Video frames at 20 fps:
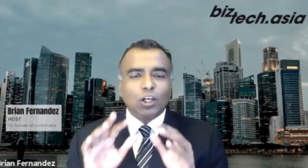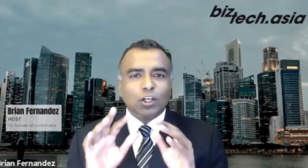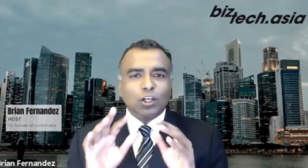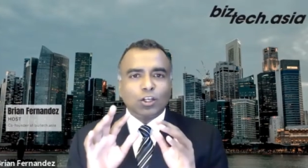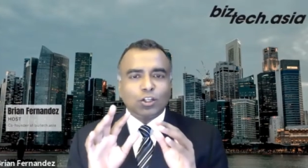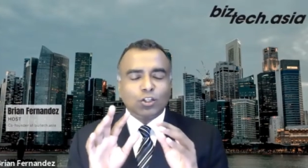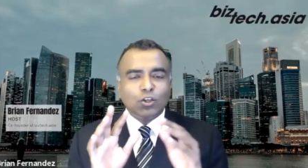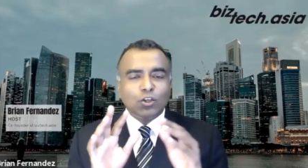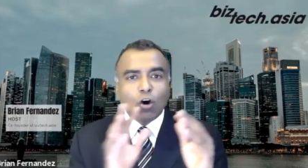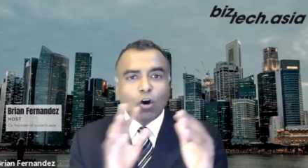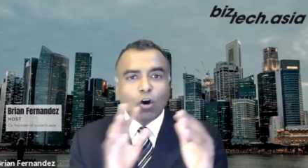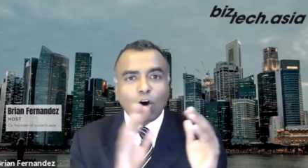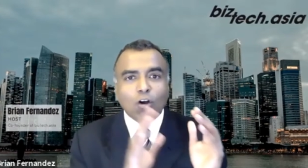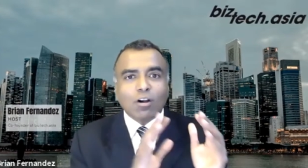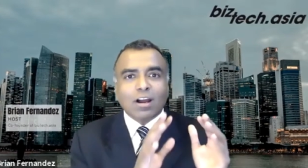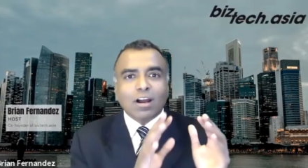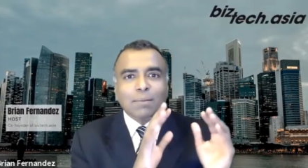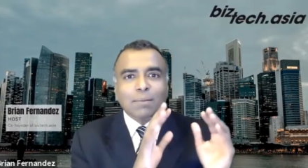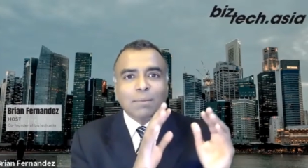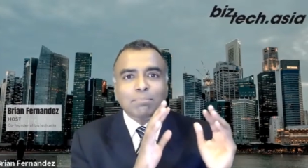You're
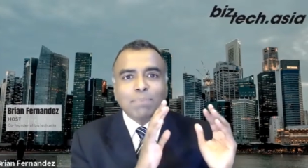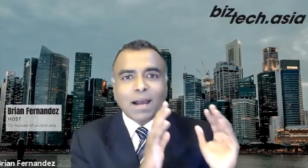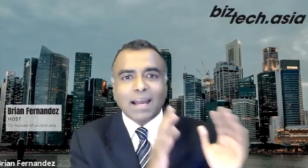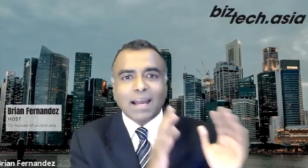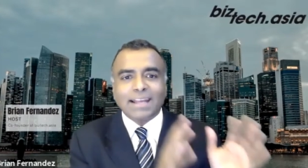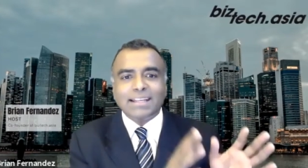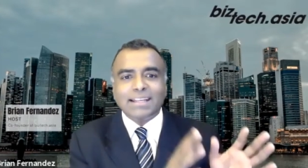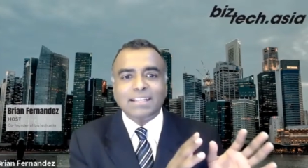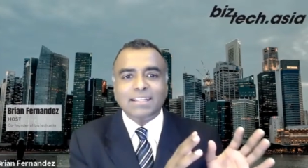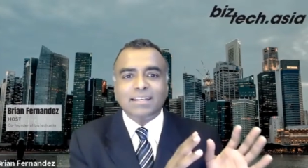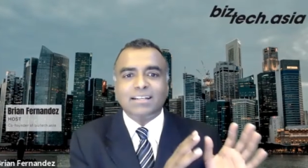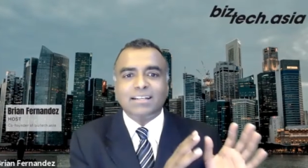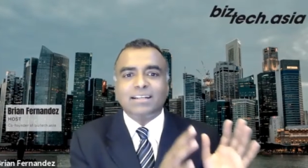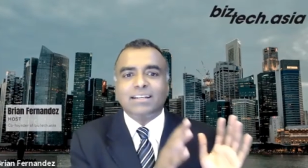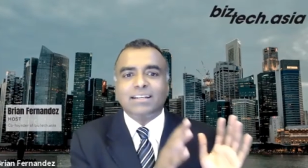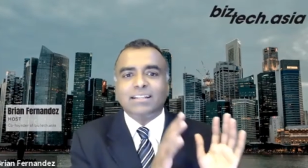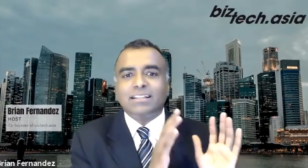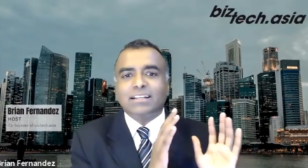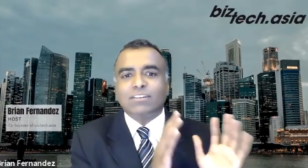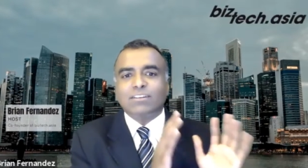a pioneer
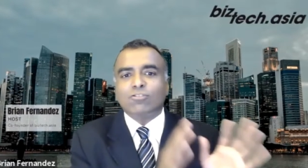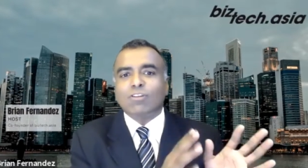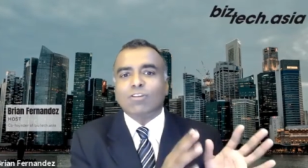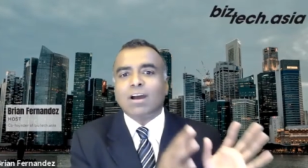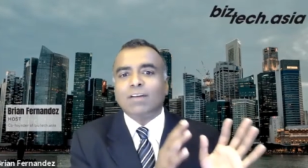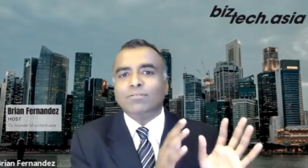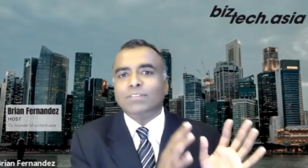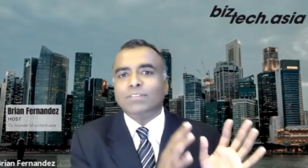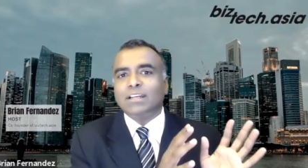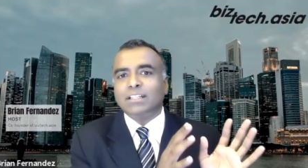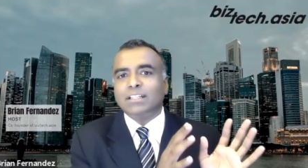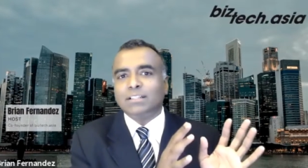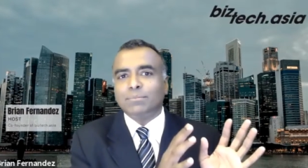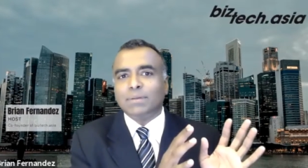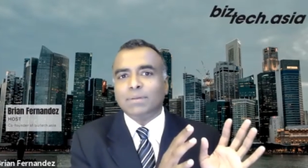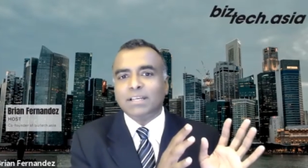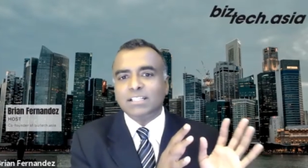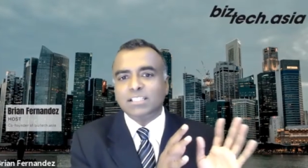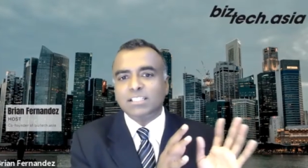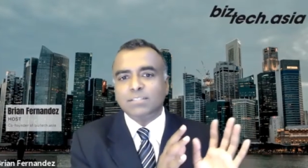in the graph
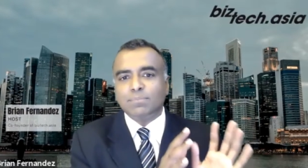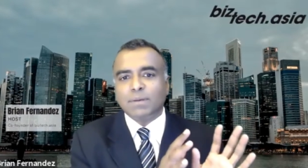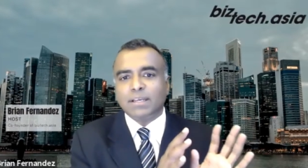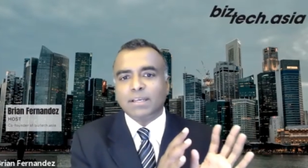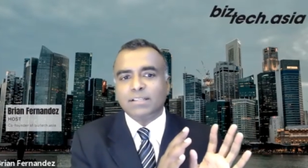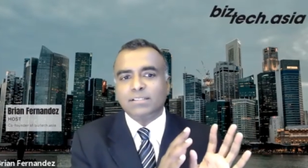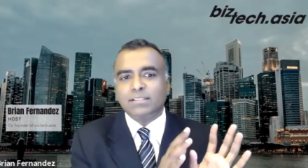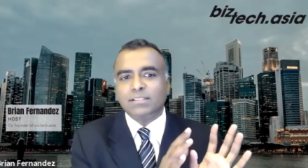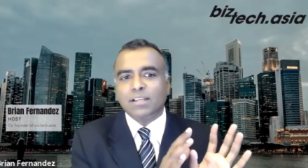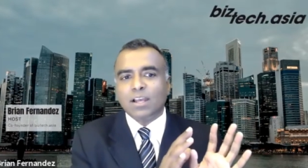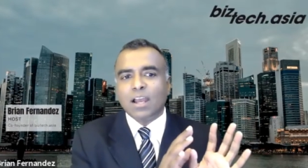database space.